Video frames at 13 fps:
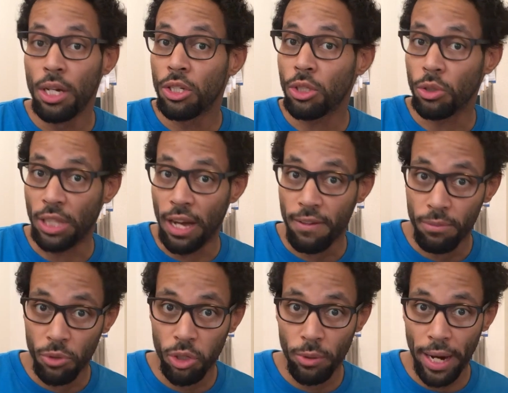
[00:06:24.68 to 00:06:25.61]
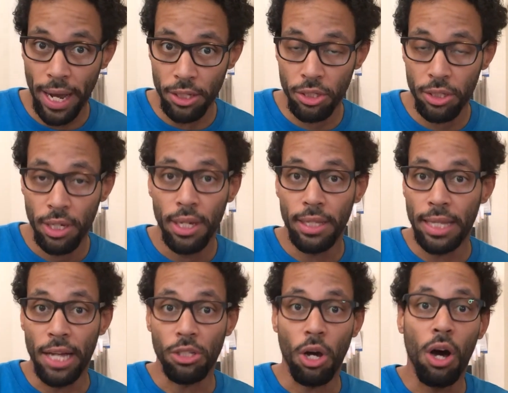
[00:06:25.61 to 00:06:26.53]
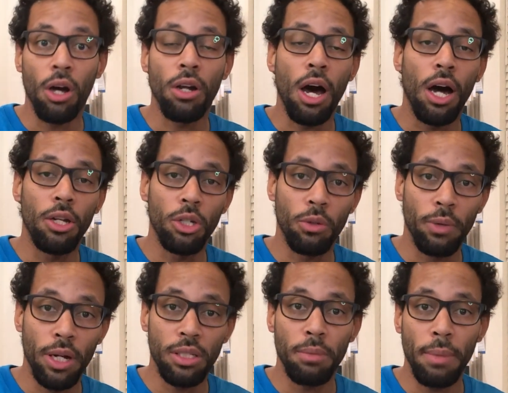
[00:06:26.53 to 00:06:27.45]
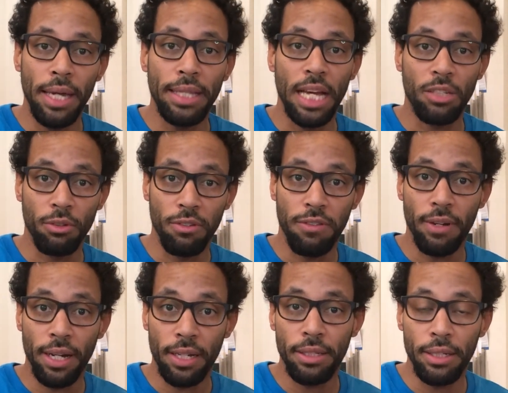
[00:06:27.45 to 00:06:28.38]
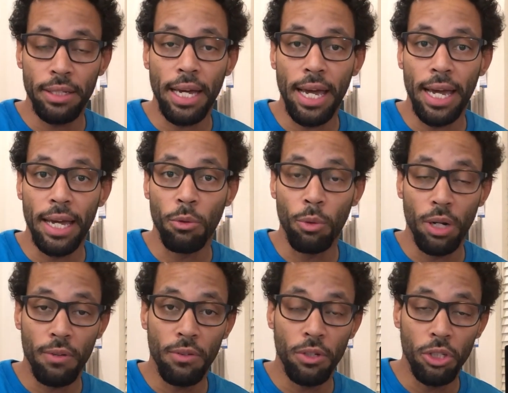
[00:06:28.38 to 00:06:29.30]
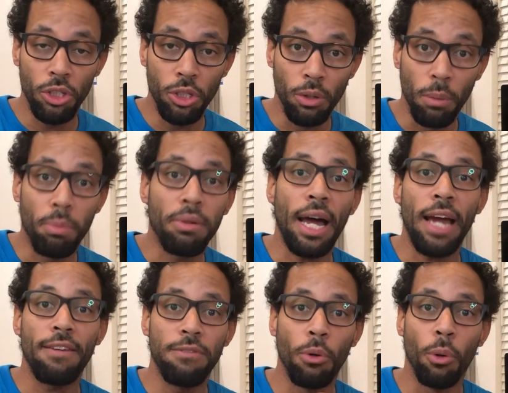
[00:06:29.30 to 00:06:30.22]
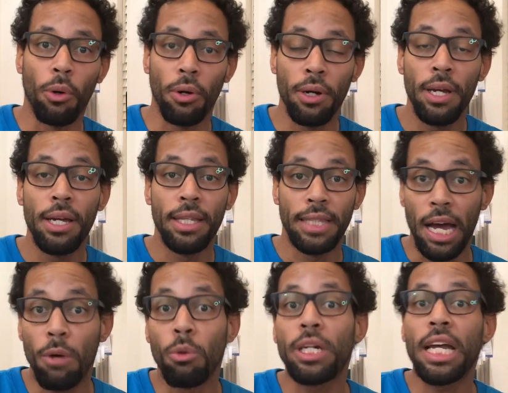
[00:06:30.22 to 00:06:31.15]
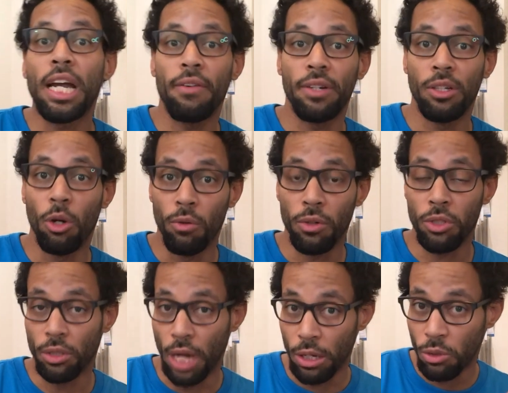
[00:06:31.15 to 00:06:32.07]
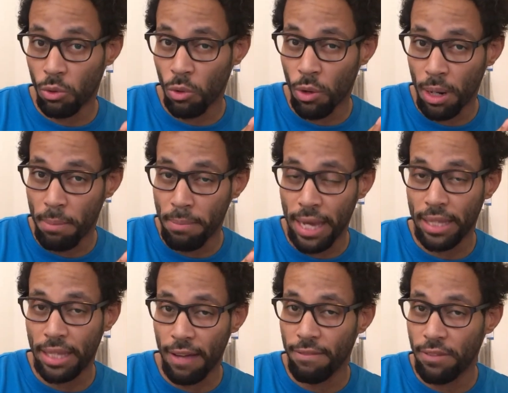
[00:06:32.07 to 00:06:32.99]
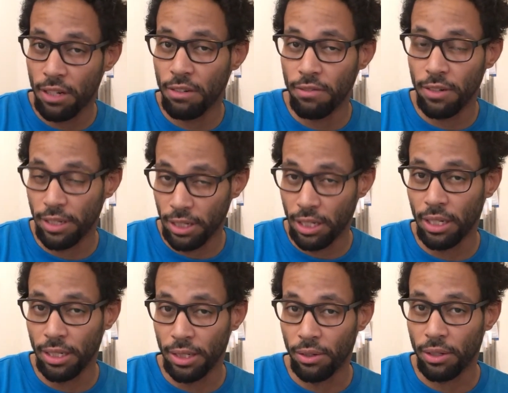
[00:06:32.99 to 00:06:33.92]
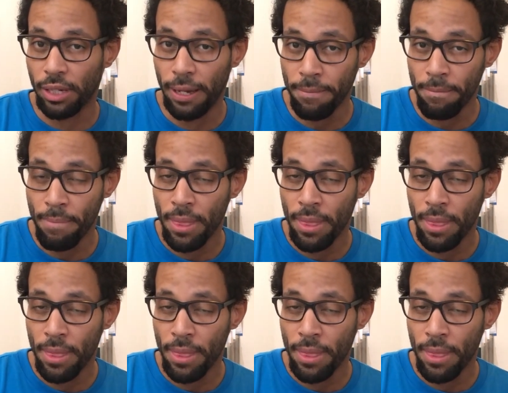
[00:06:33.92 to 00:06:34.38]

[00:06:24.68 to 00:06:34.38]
So it's not from scratch. That's all on your resume, that's reflected, and whatever you apply for, that will carry over. So I just want to make that very, very clear, okay?